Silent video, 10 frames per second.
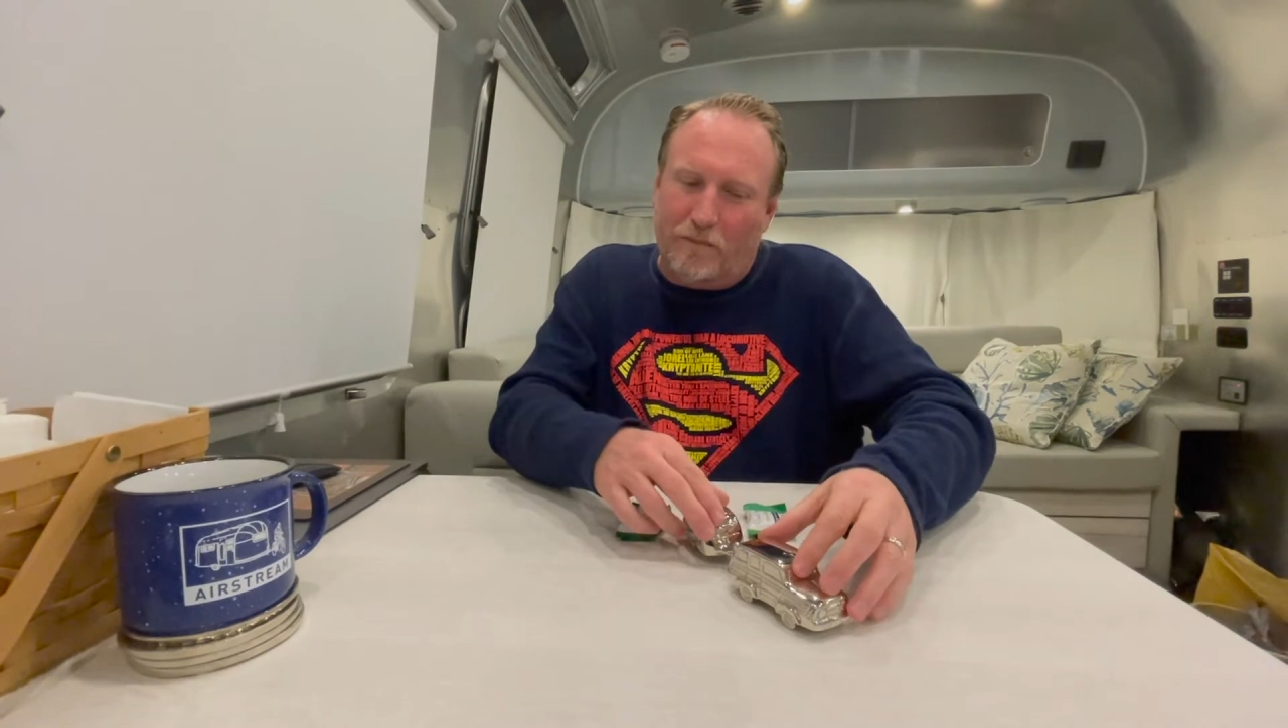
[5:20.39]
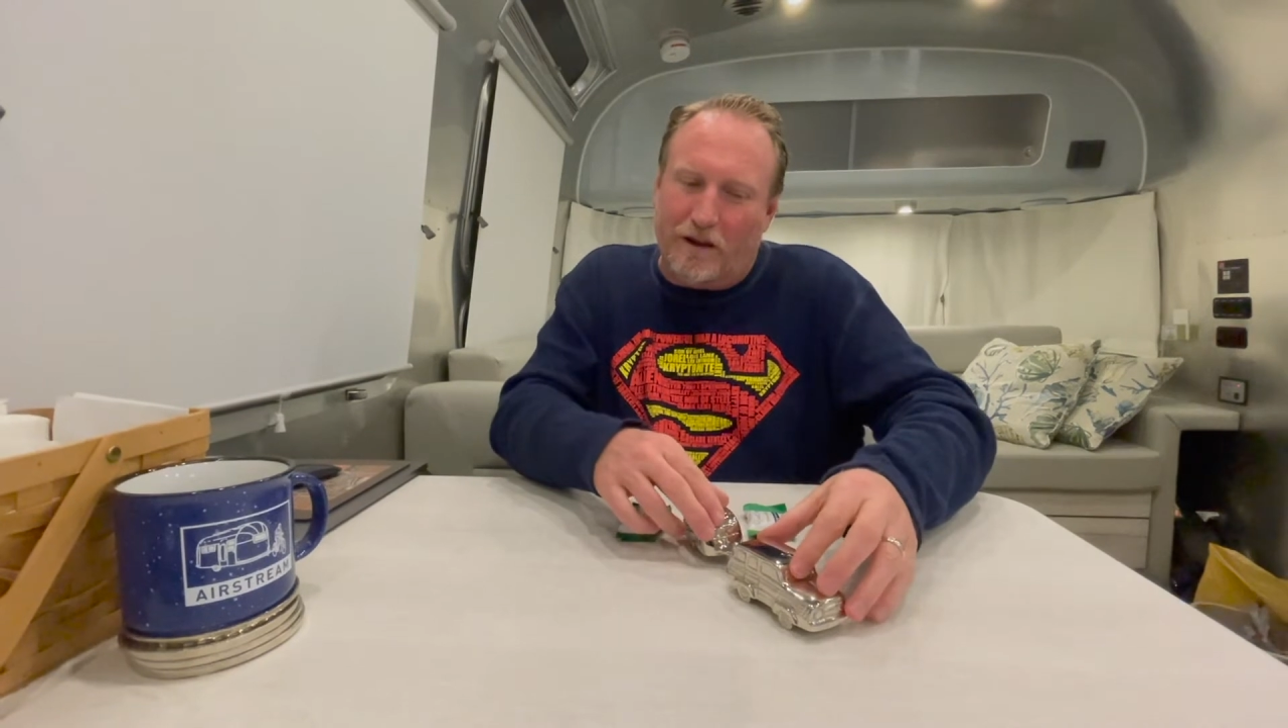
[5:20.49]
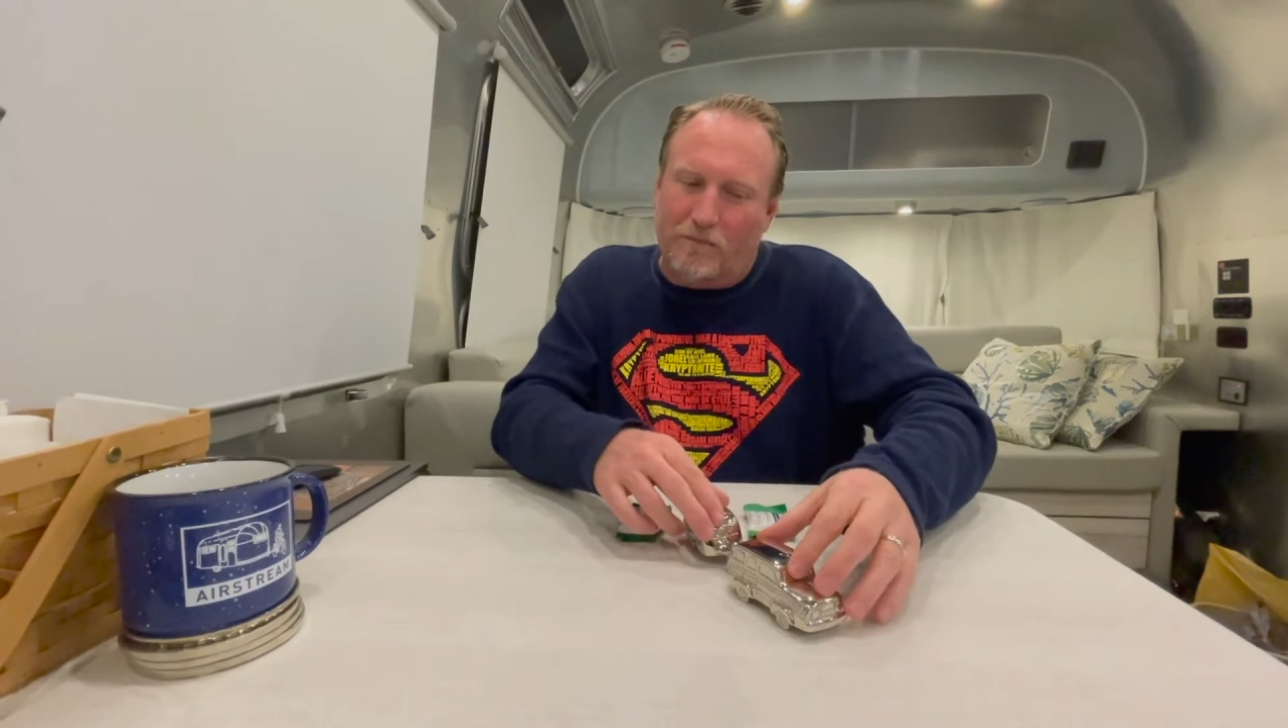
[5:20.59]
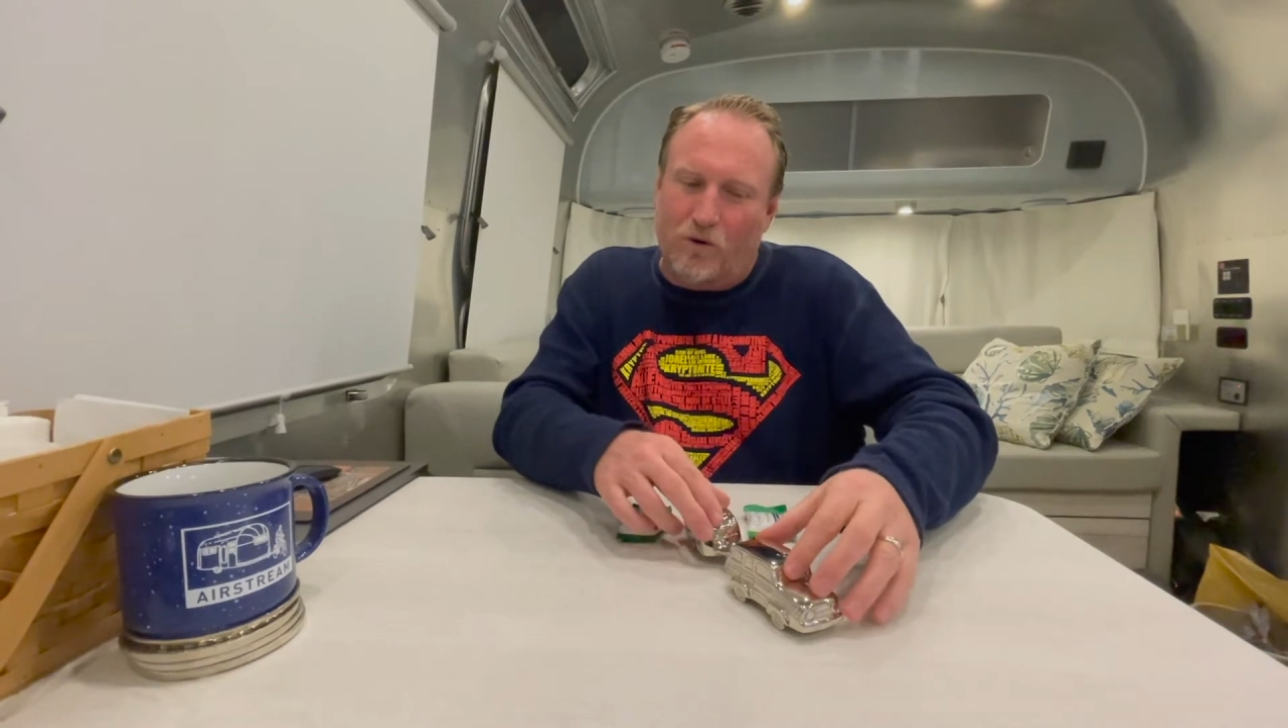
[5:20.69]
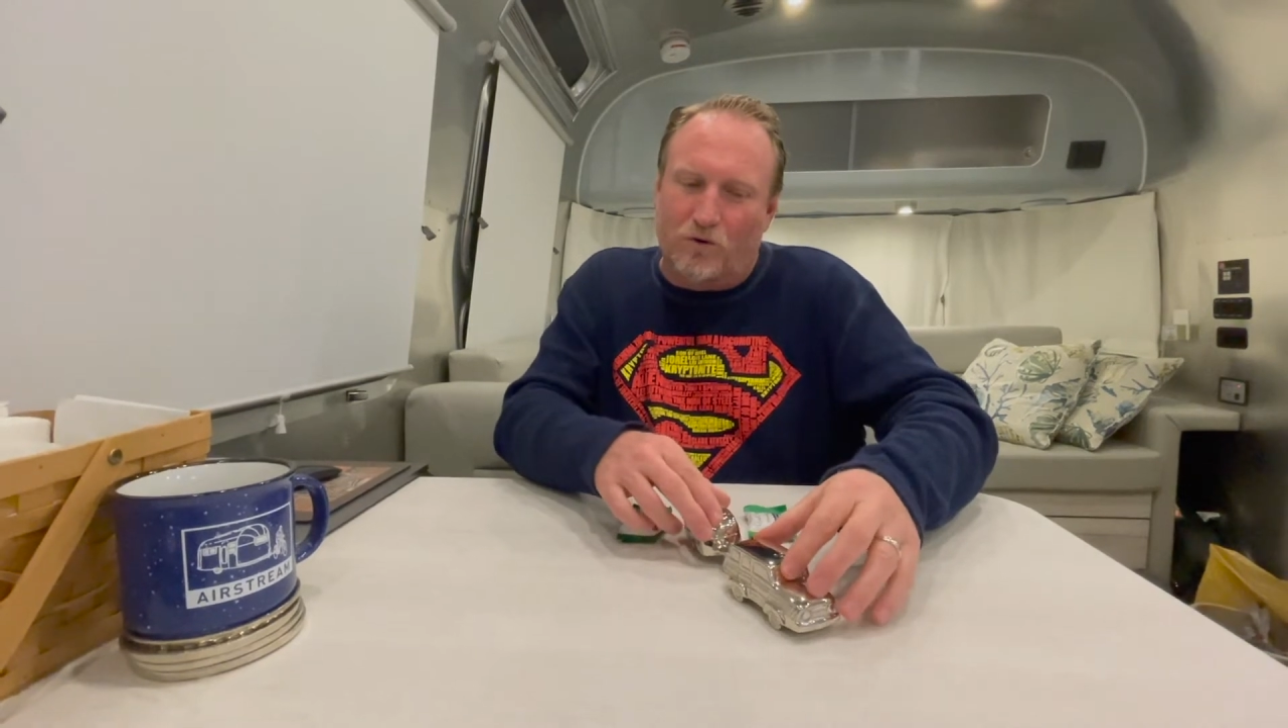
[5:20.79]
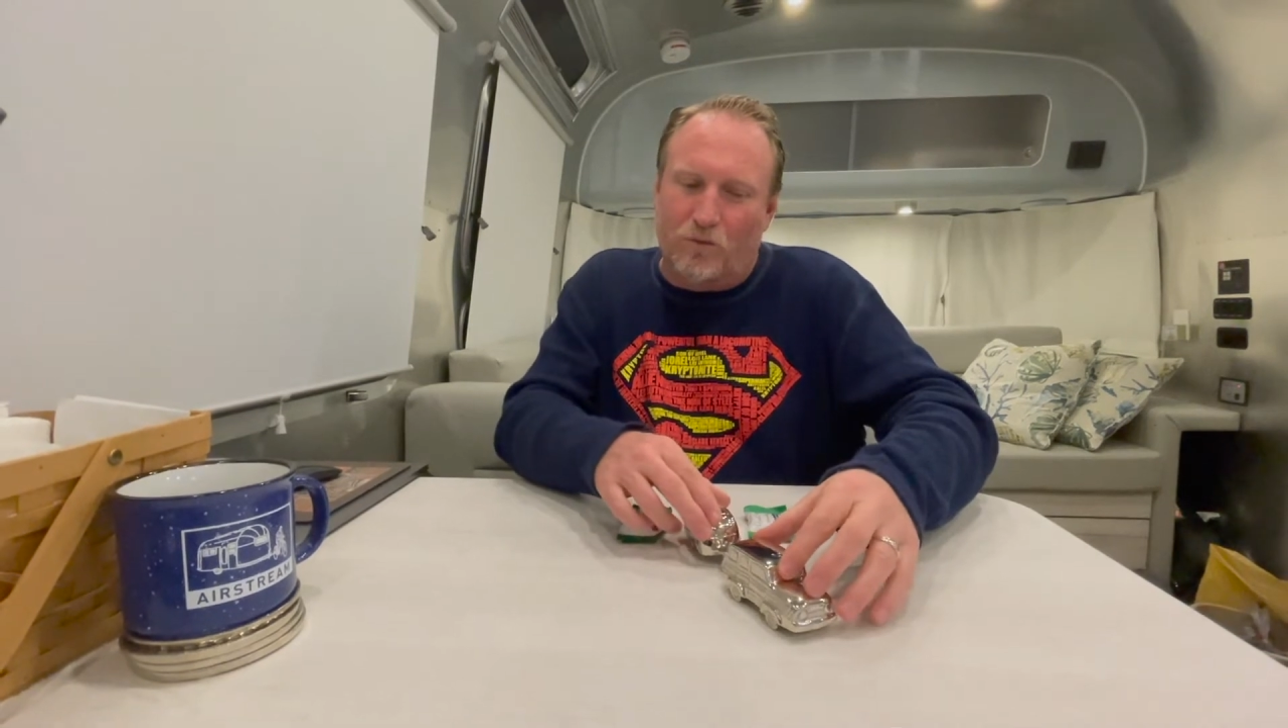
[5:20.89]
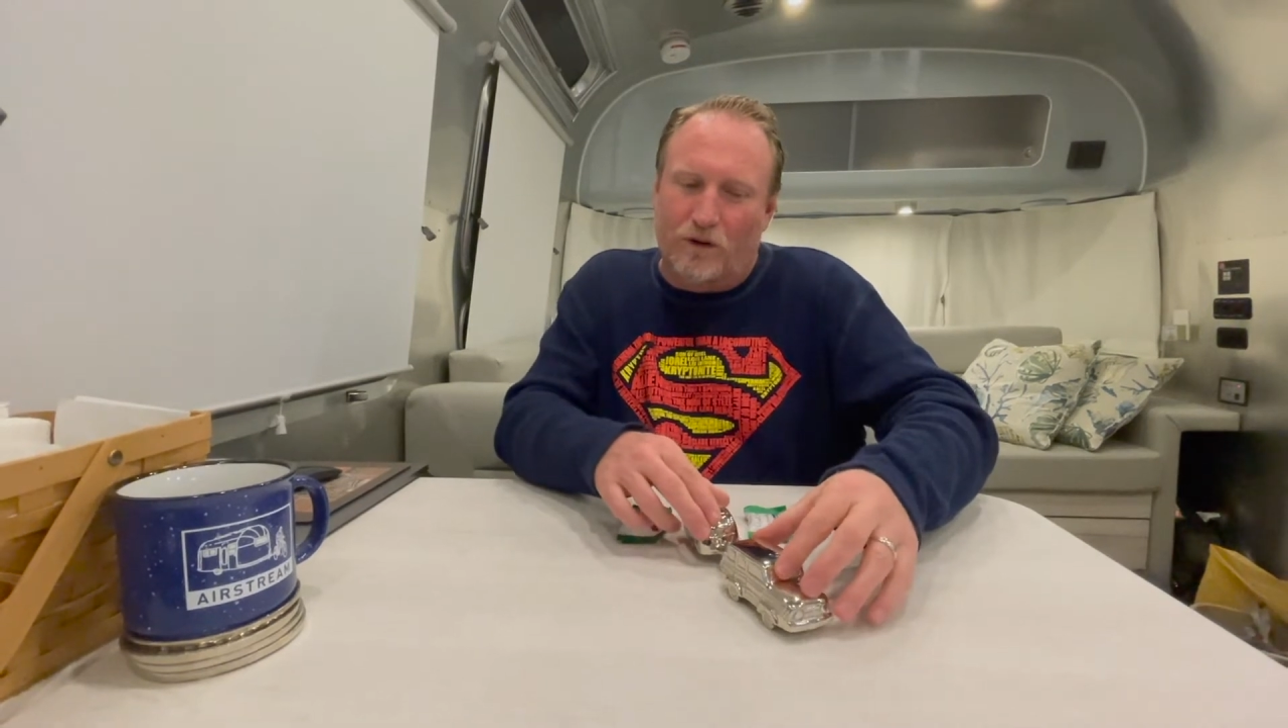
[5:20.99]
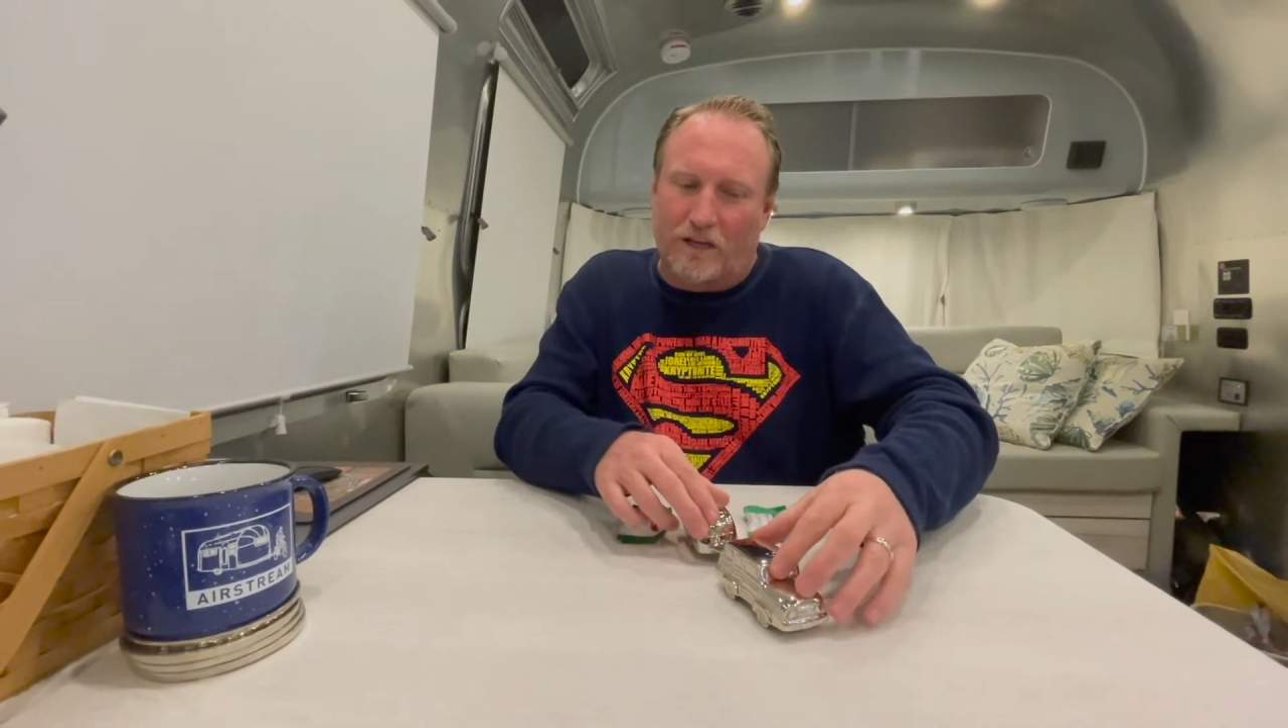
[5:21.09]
I'm going really